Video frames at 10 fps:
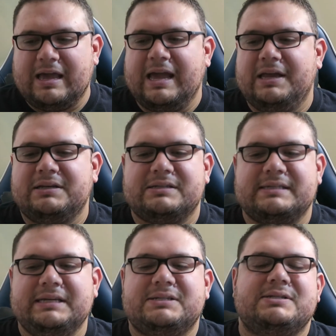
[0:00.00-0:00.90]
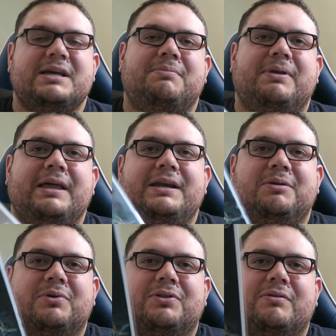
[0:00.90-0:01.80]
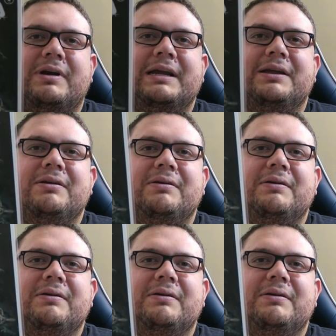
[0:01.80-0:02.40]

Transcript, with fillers: and DCeased Dead Planet number three.